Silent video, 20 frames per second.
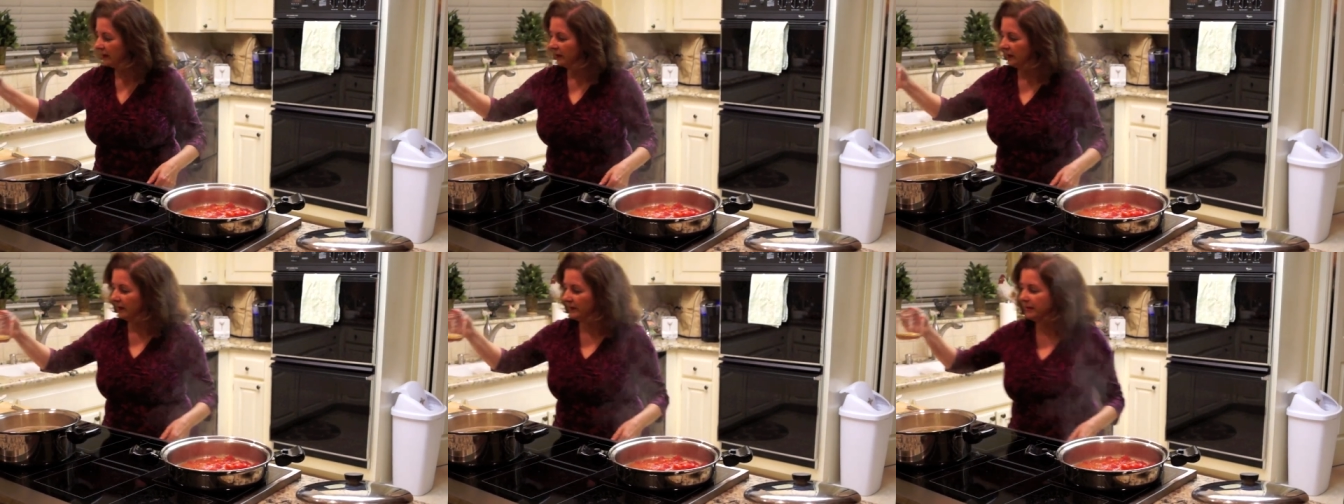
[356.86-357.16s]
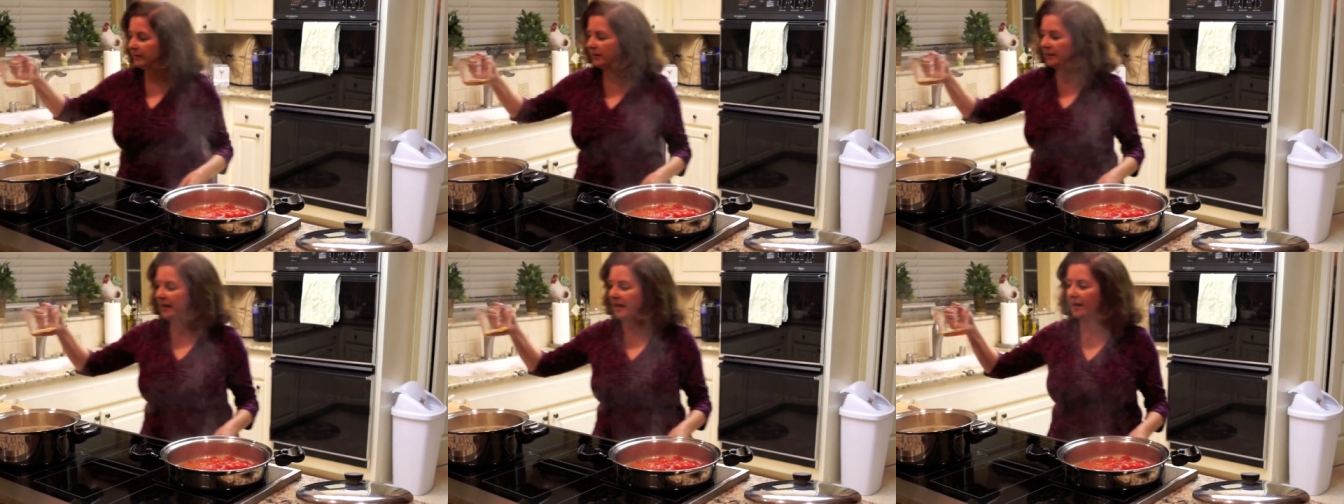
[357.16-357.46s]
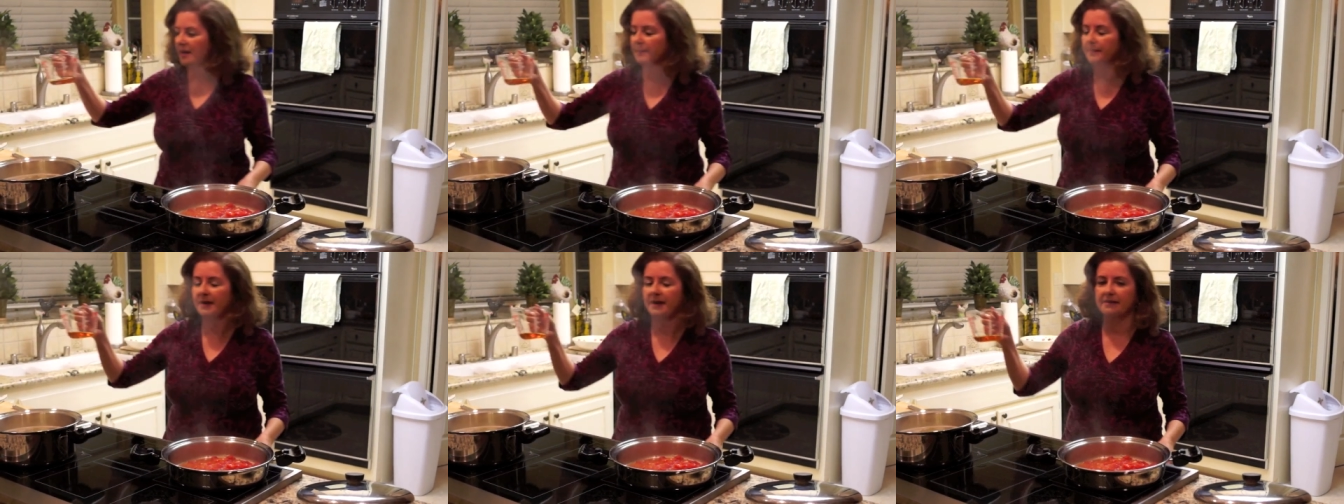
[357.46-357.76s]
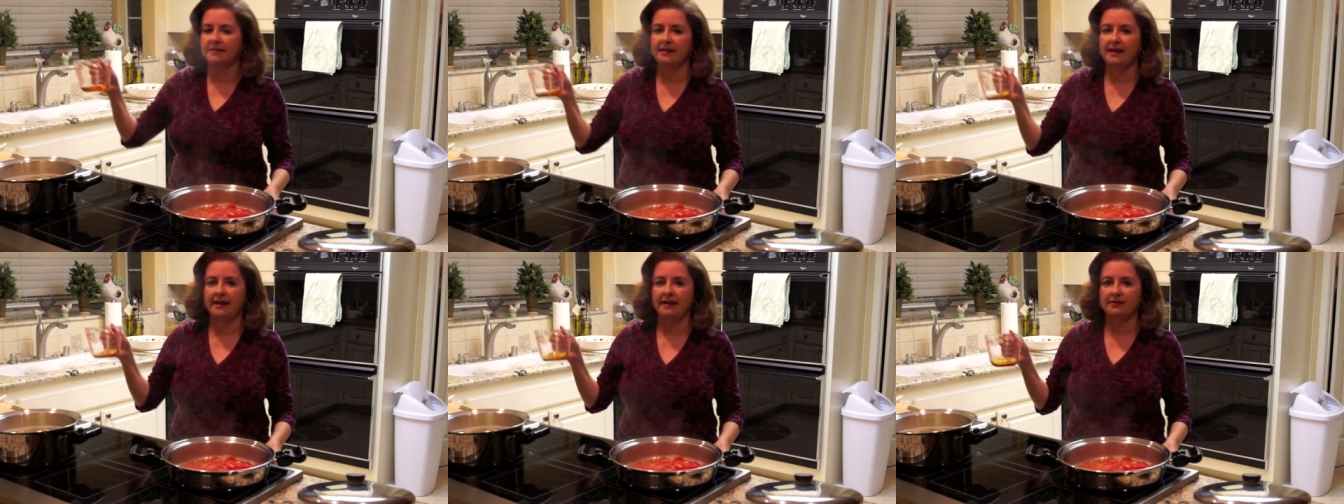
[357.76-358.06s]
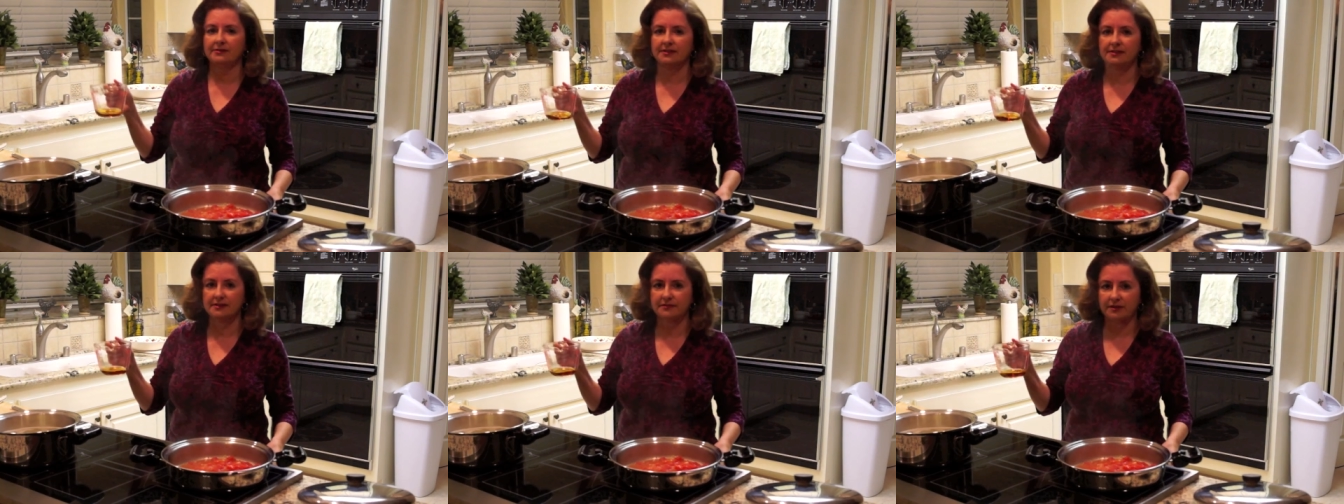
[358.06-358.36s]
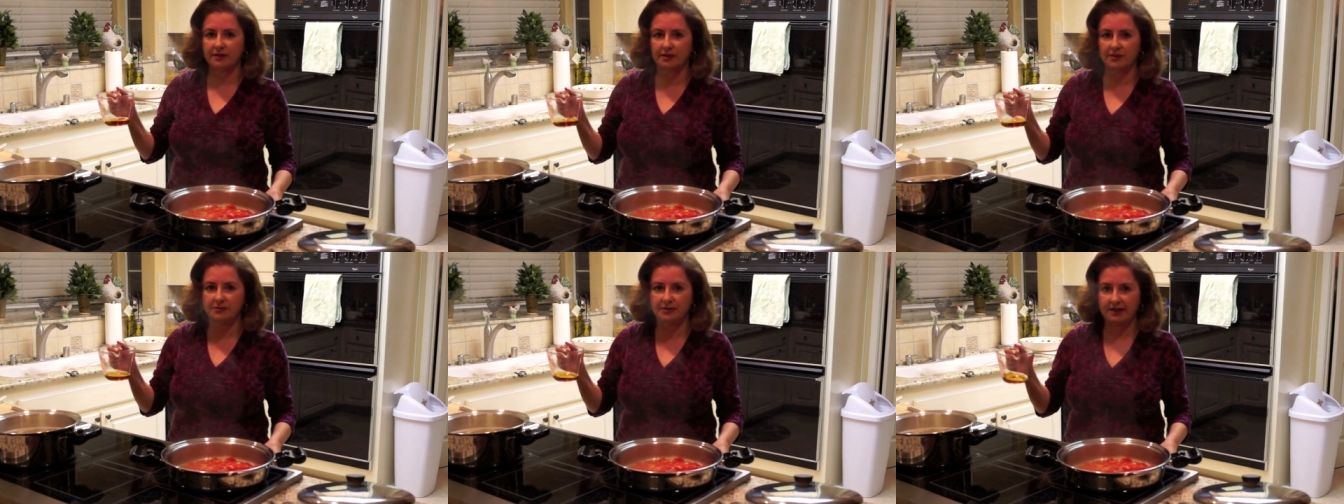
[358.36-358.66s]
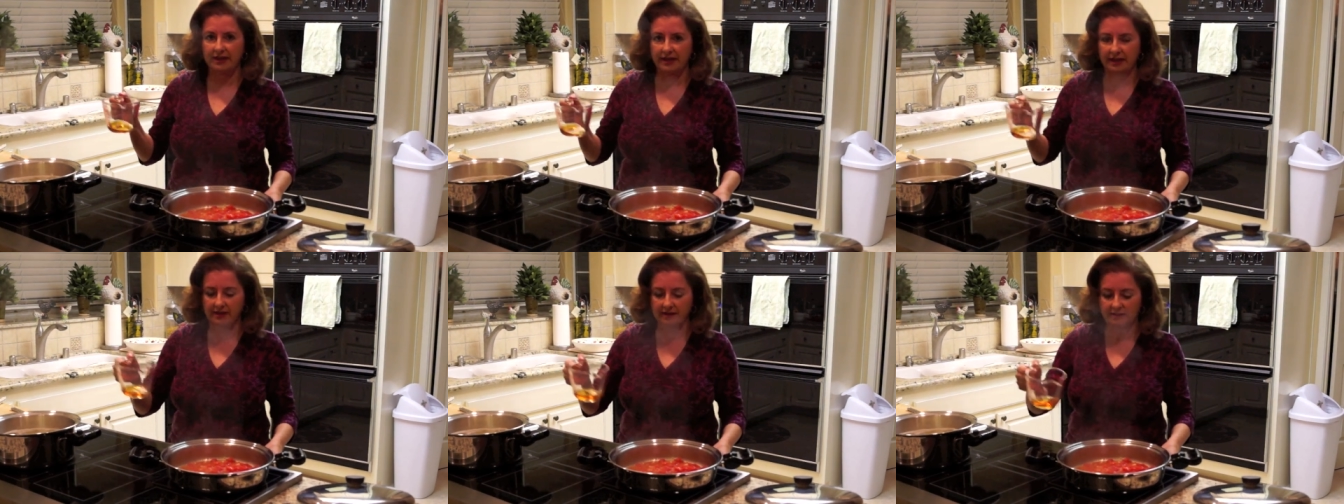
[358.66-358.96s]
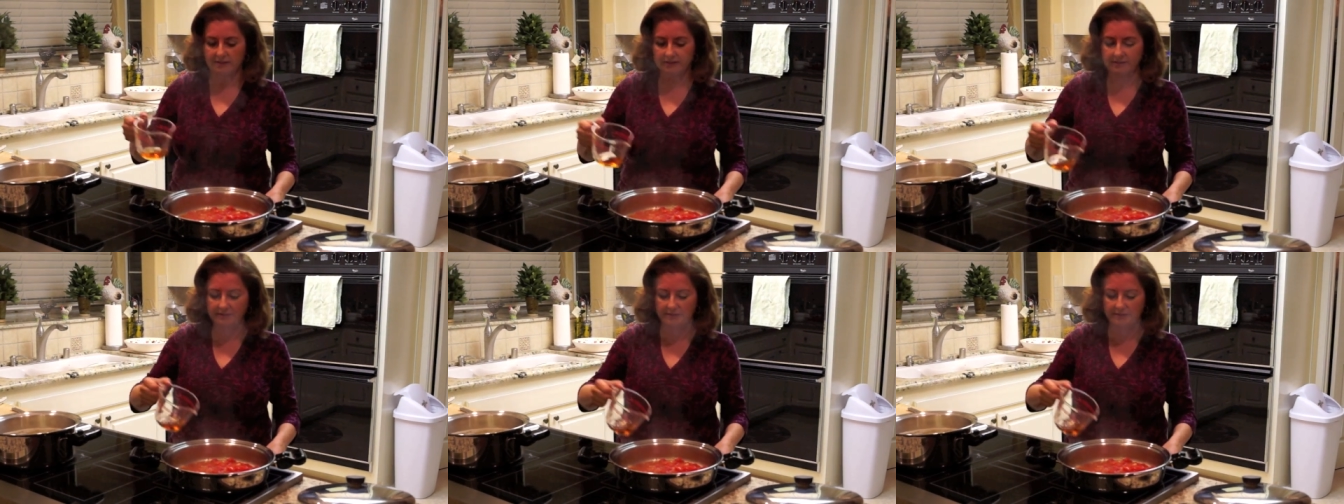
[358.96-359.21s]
I'm going to add about an ounce of cognac,